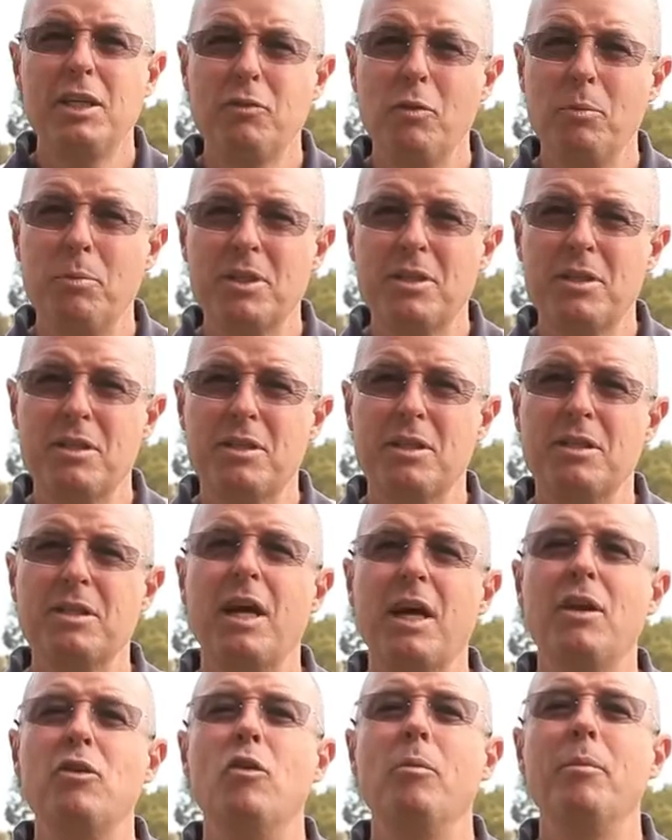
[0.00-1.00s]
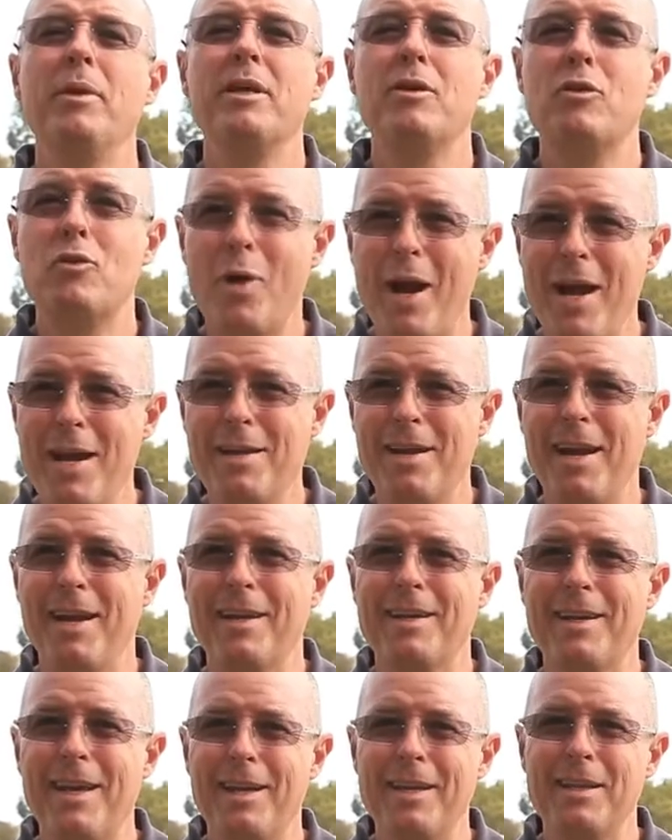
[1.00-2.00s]
businesses are normally great at
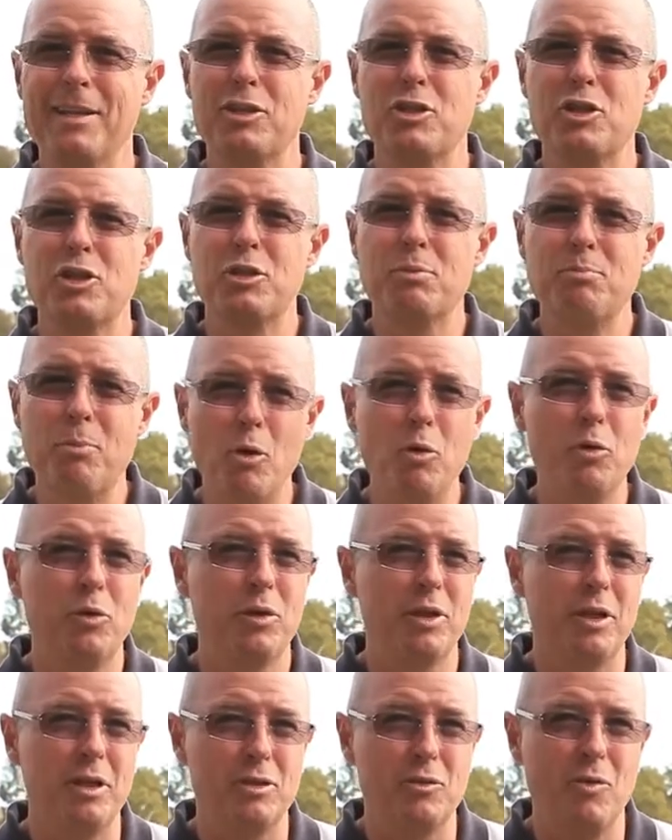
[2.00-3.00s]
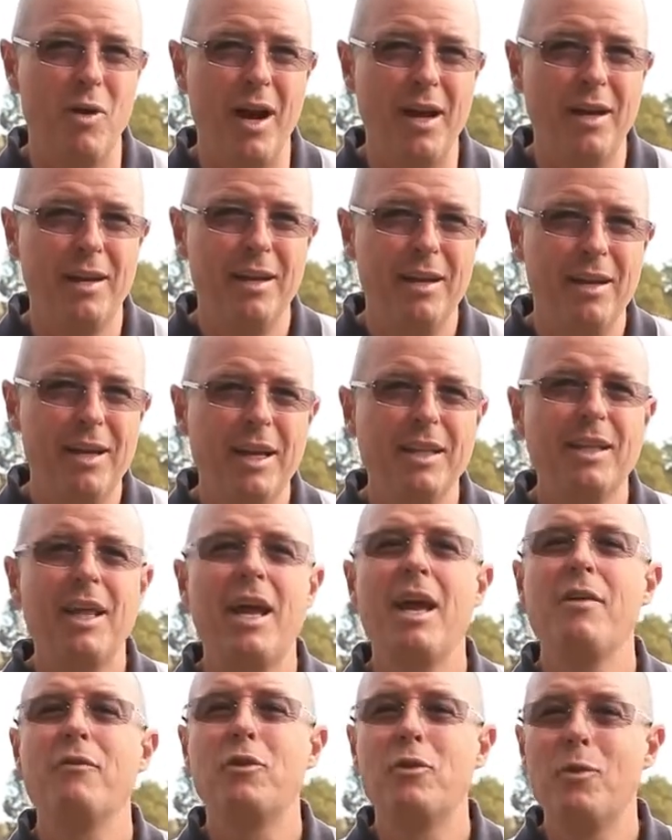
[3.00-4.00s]
getting the small things right. They
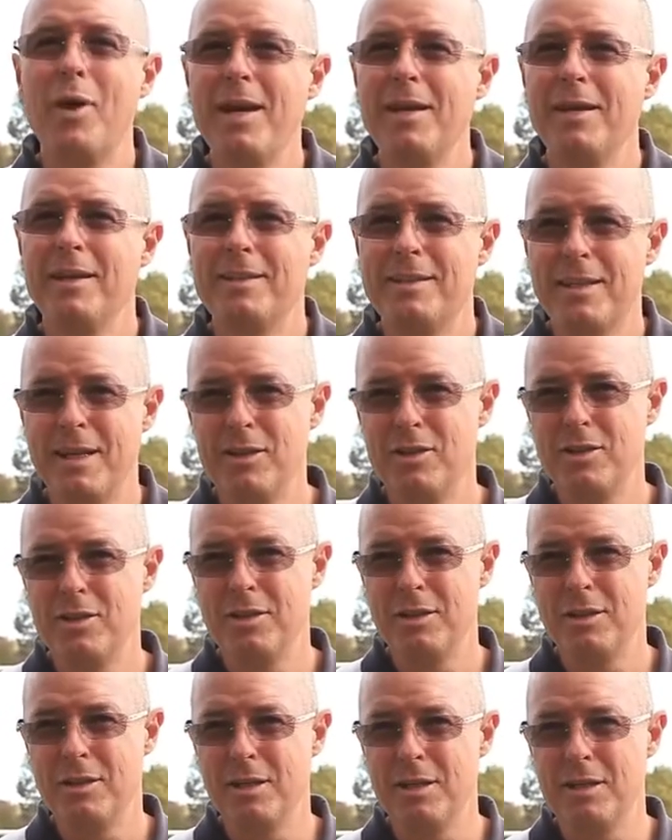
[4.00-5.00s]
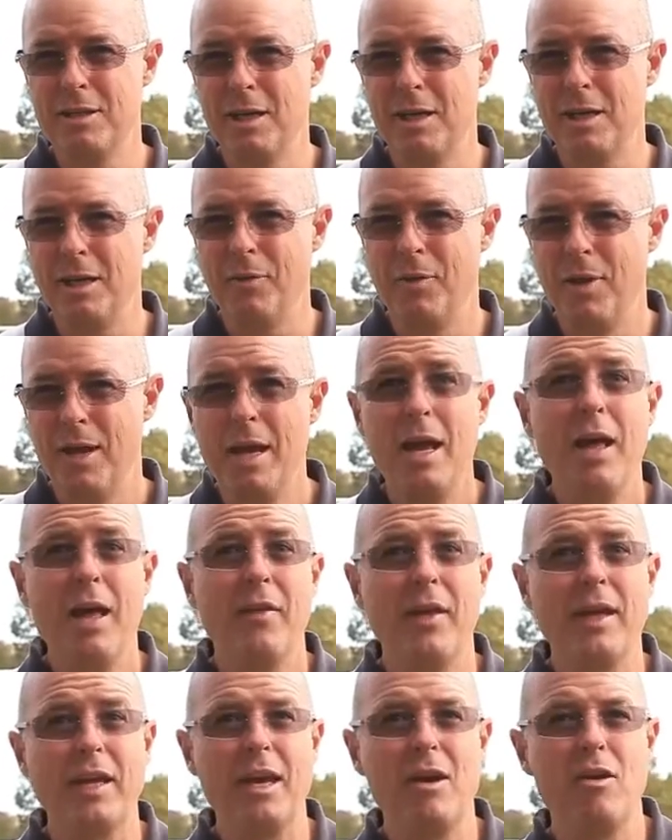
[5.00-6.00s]
have great attention to detail.
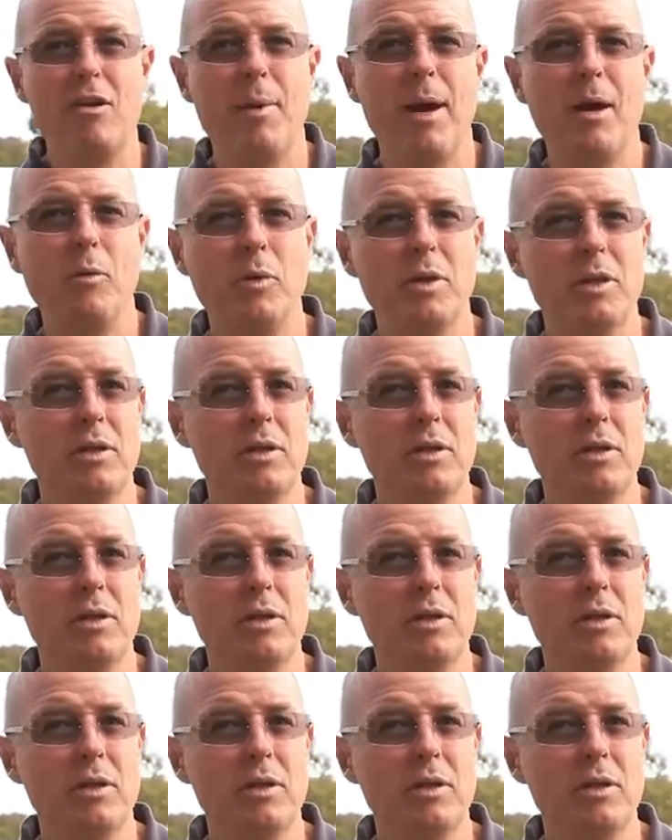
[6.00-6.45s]
They care about whether